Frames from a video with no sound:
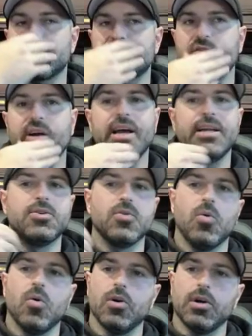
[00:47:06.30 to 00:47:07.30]
trend
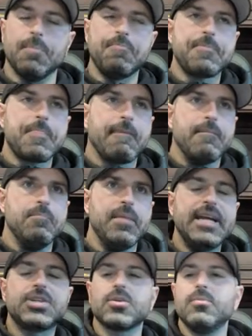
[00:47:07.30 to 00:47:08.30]
or
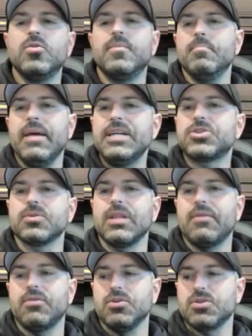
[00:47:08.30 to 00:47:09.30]
major move, major
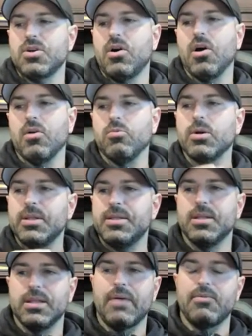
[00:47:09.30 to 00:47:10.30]
levels are really
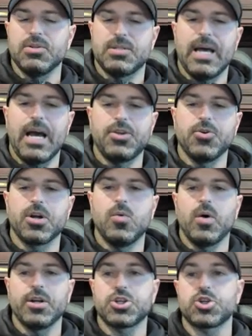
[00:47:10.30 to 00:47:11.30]
the levels that you're going
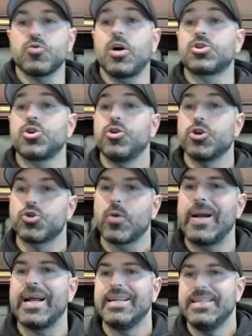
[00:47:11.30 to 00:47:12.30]
to want to structure your
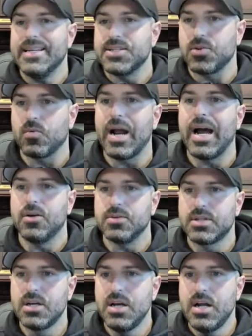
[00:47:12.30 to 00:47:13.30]
trade ideas around.
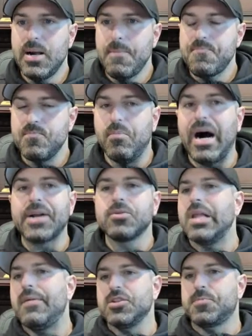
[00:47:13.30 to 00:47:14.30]
Minor
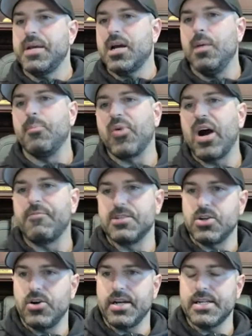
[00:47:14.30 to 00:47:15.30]
levels become
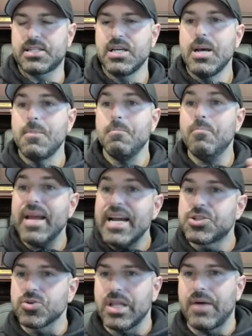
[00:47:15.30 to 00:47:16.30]
profit targets.
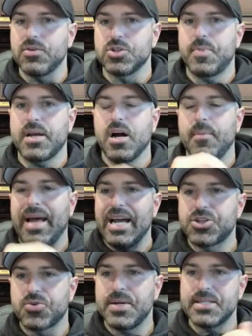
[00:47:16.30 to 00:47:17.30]
Major levels become
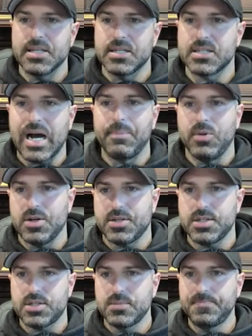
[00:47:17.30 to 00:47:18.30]
entries and stop
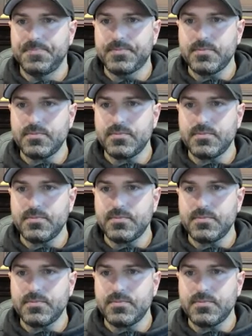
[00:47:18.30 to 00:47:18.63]
losses.